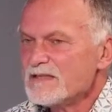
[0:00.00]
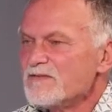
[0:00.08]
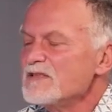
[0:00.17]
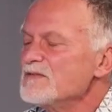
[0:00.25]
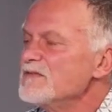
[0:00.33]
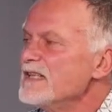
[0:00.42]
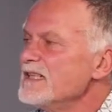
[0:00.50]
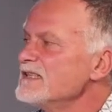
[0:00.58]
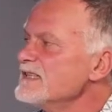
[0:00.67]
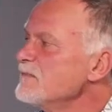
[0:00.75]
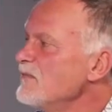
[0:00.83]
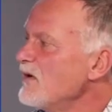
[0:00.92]
with very
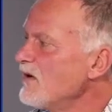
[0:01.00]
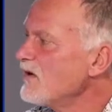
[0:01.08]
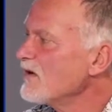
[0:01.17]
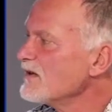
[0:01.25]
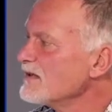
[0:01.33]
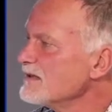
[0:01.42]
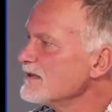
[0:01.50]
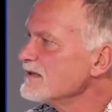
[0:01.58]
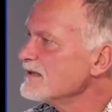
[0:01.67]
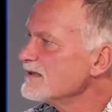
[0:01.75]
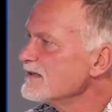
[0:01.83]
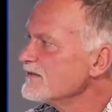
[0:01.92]
small
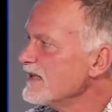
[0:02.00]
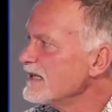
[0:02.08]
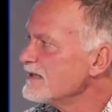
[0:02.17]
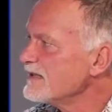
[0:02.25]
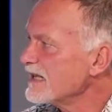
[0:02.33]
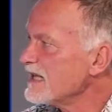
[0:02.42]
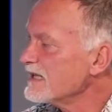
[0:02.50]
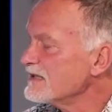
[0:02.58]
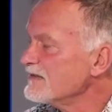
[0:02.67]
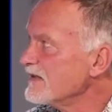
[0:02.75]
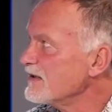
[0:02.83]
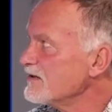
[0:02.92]

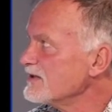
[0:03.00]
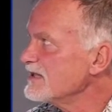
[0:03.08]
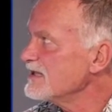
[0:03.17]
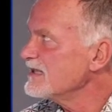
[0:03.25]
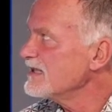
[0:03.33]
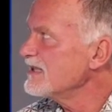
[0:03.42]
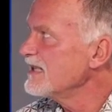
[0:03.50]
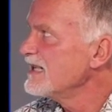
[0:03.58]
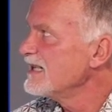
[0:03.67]
relative velocity,